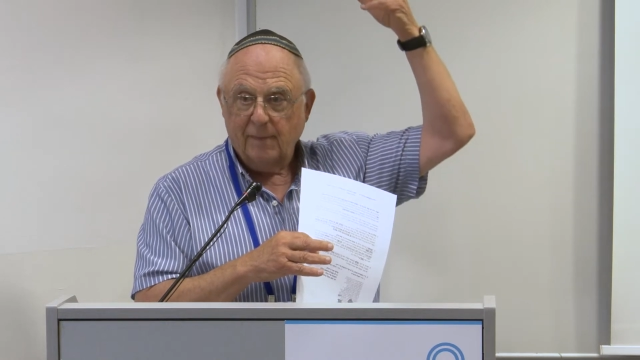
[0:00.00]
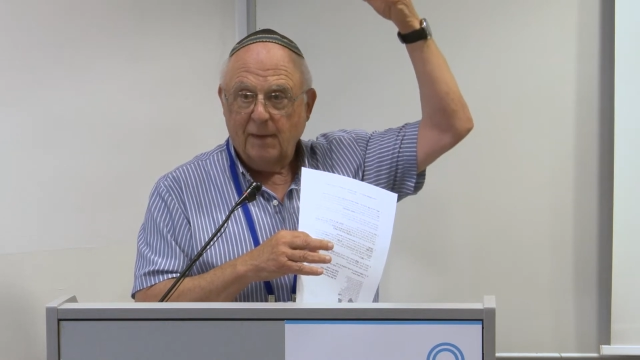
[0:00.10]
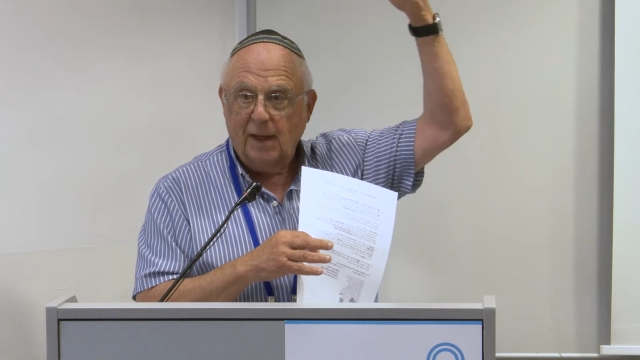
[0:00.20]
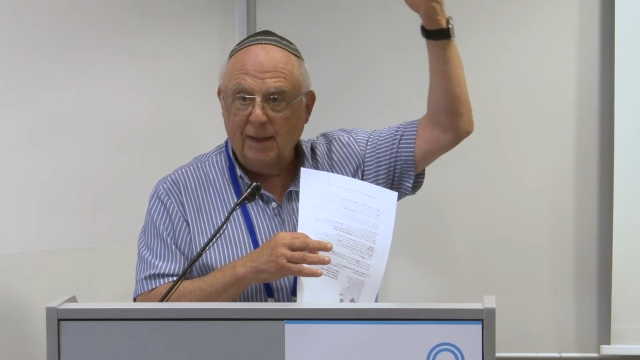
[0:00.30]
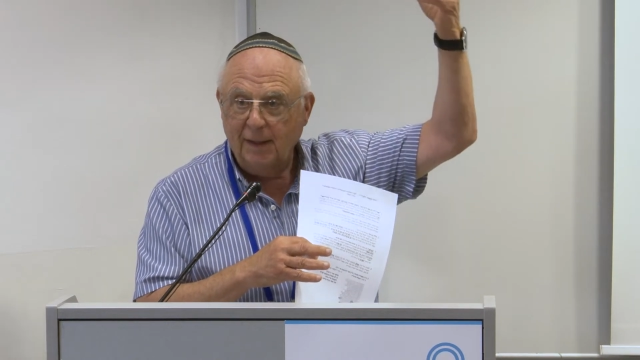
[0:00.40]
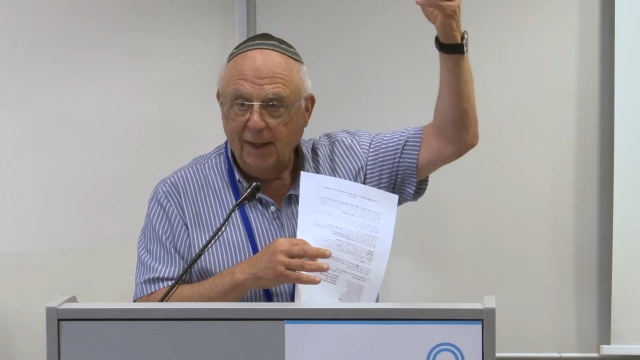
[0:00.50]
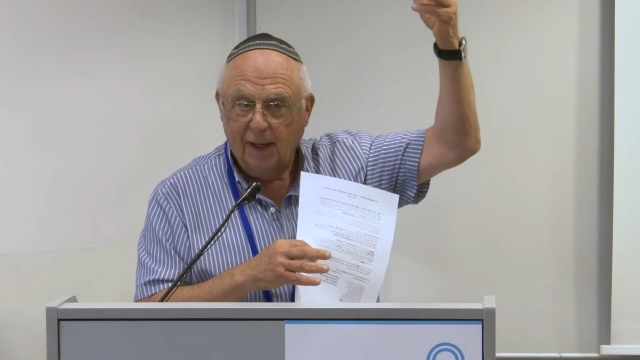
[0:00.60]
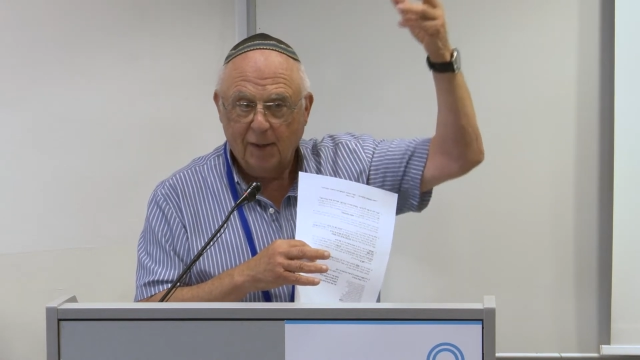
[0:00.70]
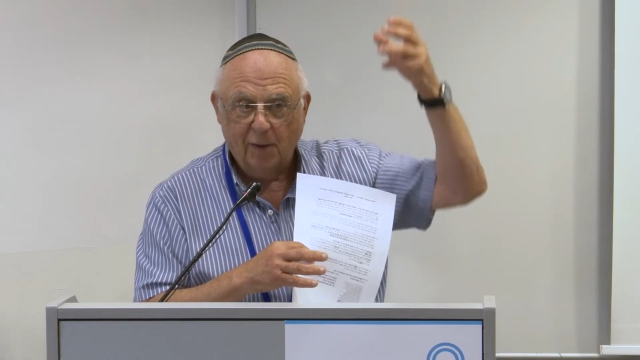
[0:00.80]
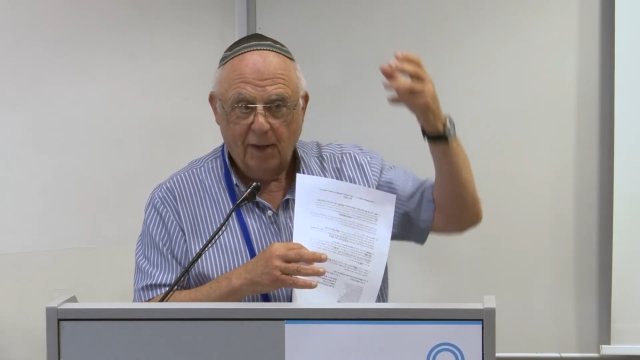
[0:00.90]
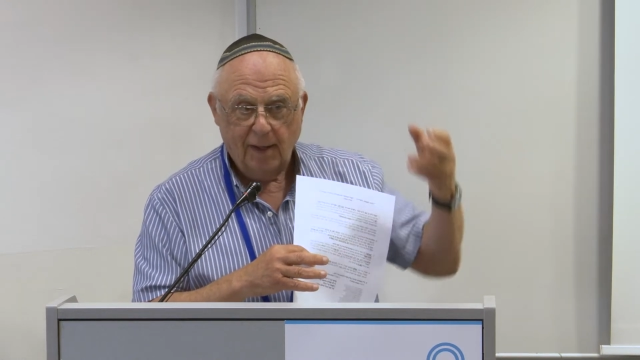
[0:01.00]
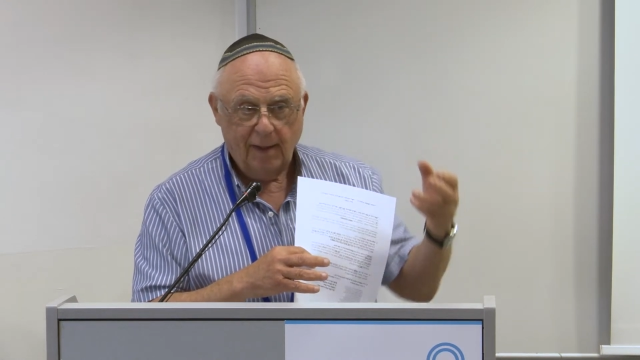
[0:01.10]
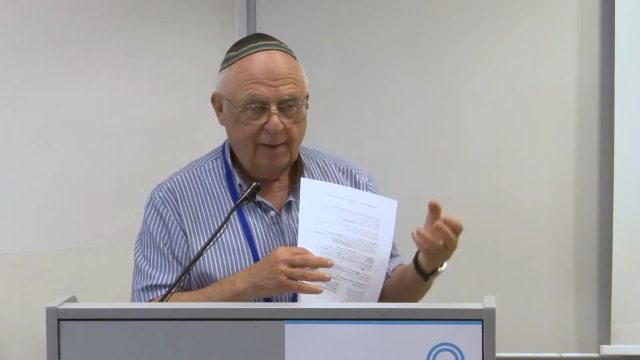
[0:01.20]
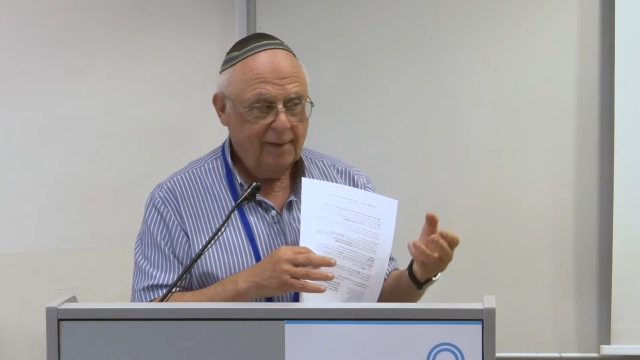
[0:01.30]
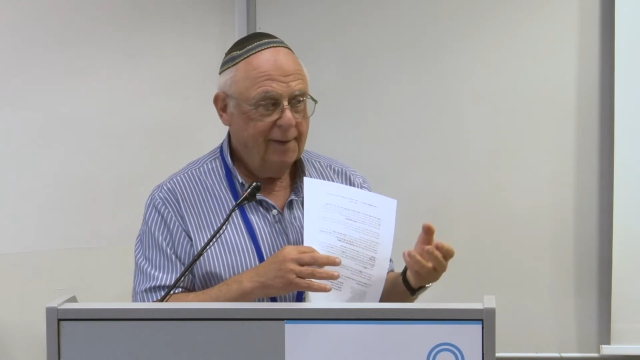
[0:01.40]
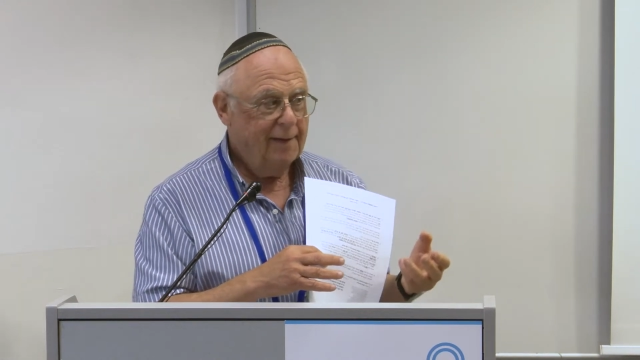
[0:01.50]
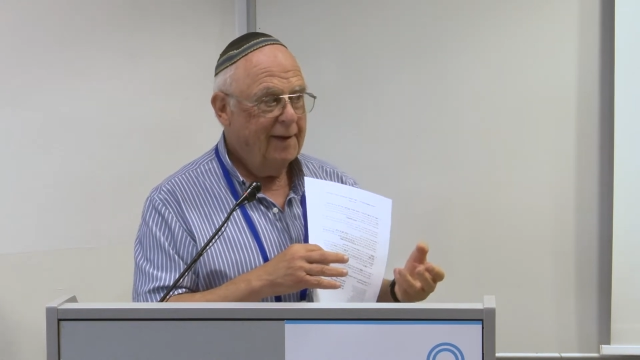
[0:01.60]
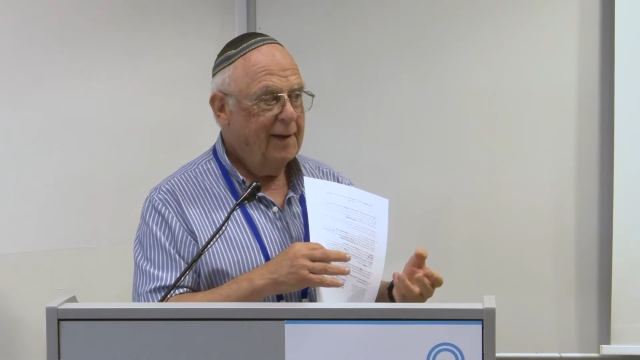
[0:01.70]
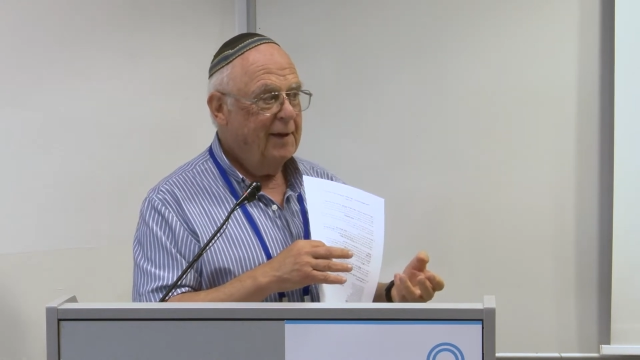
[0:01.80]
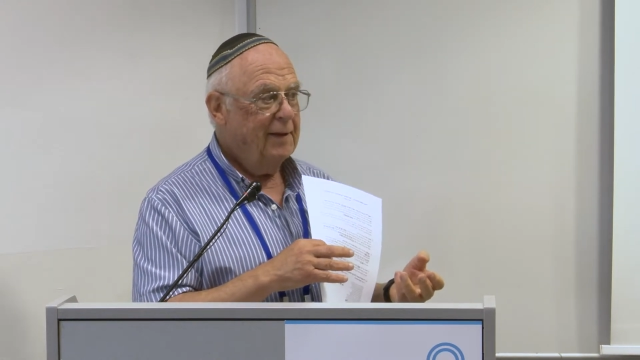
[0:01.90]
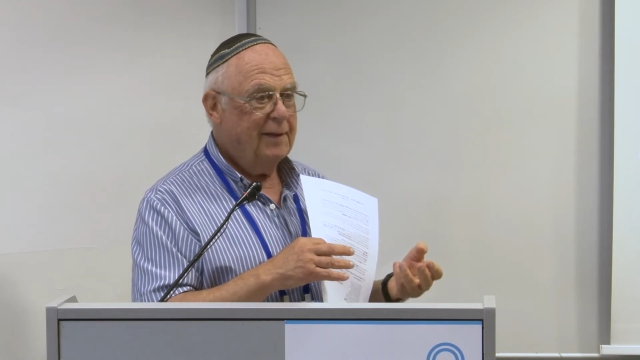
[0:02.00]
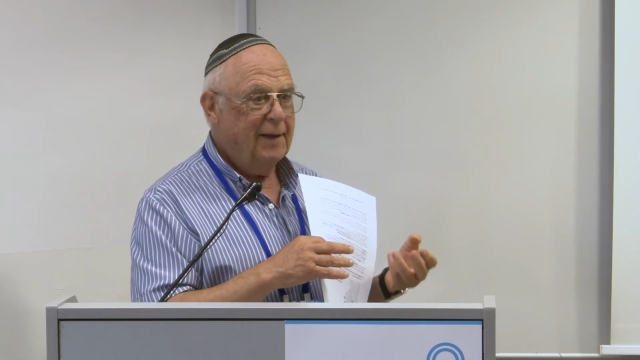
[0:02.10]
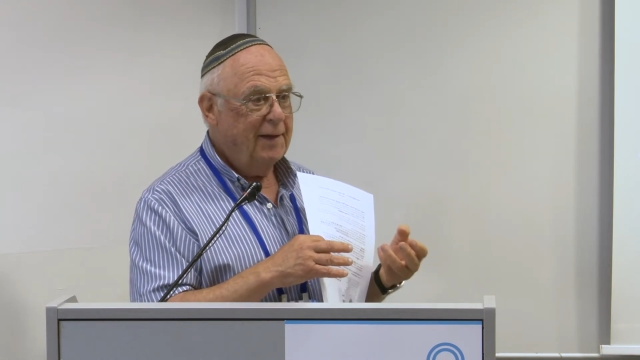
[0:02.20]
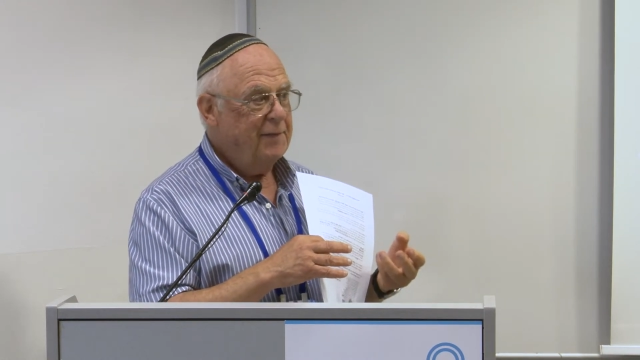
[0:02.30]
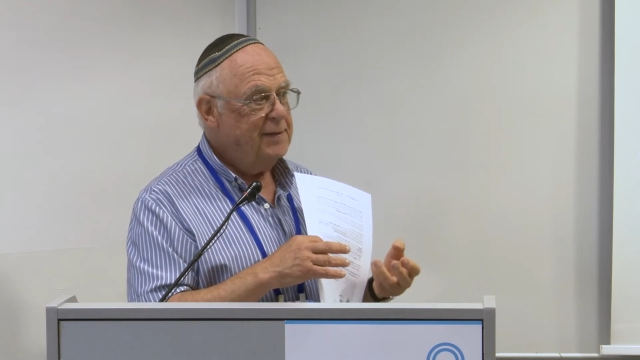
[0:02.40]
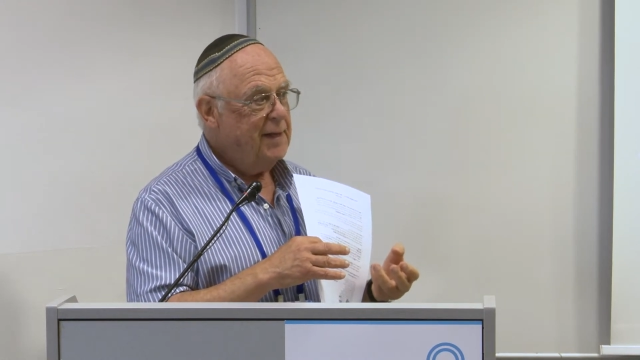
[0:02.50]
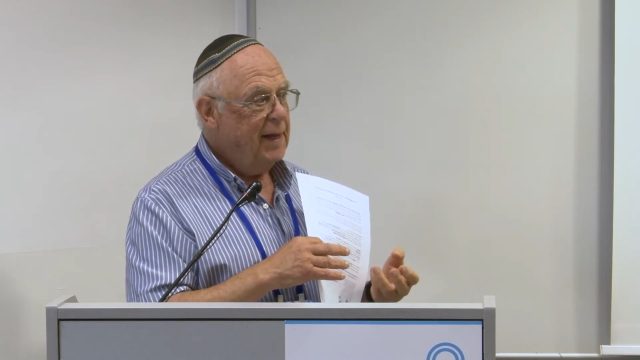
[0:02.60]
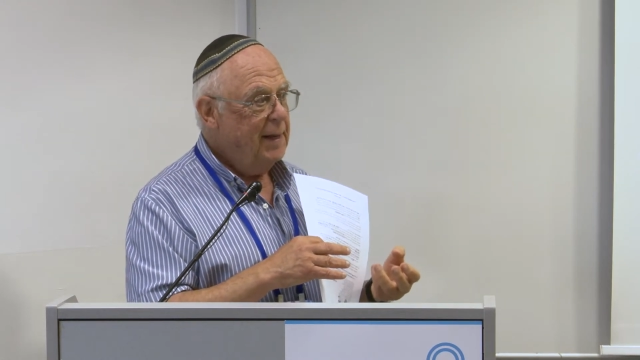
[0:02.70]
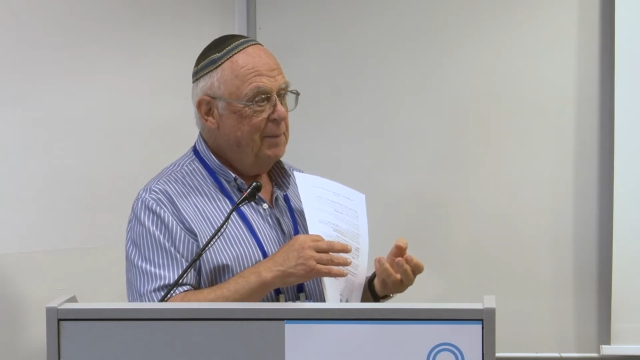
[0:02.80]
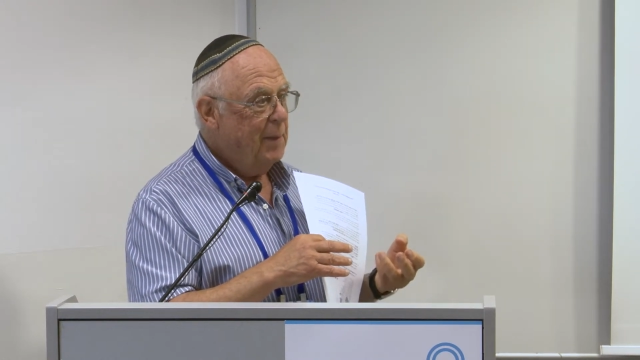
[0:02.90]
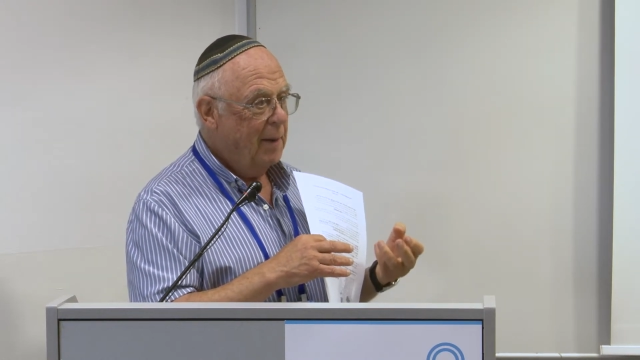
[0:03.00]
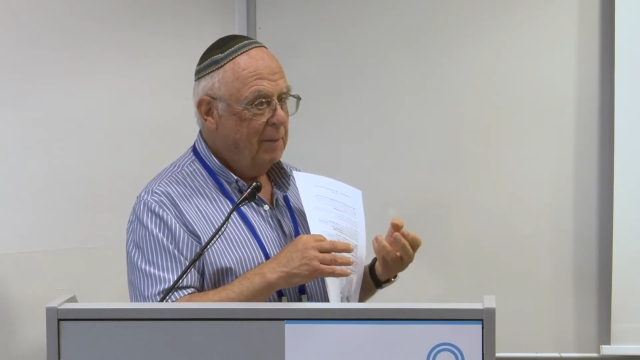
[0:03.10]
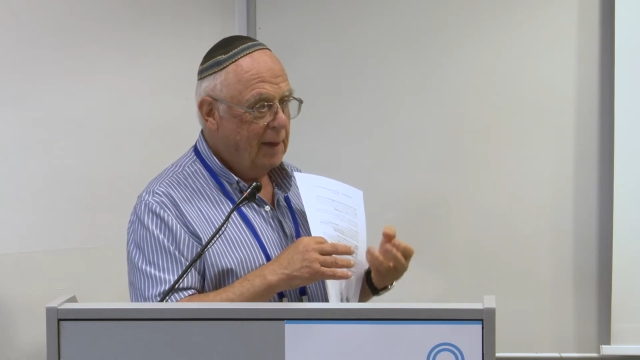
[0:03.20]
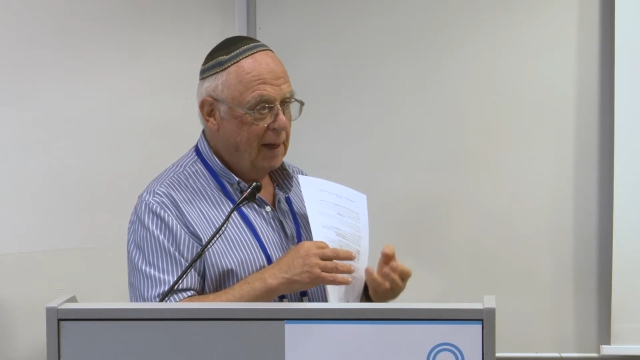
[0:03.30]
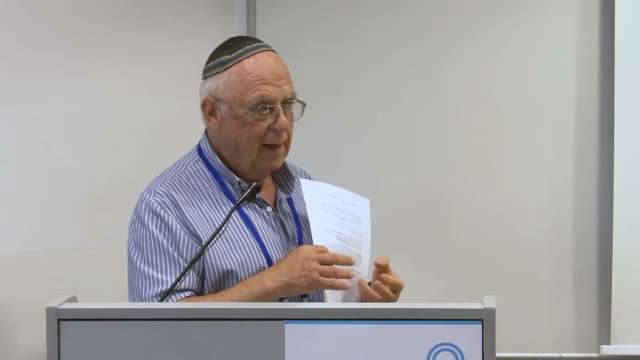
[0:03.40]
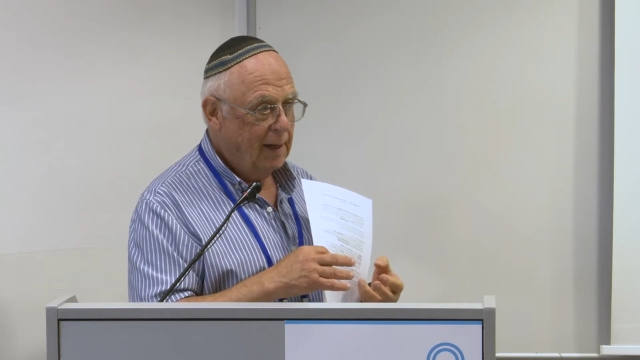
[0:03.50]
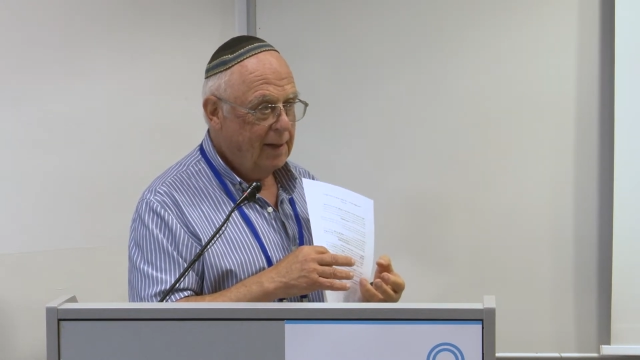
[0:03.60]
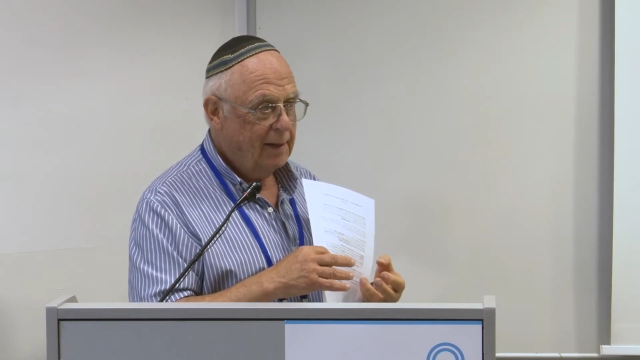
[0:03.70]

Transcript: Eli Kohen, lives in Mamlach,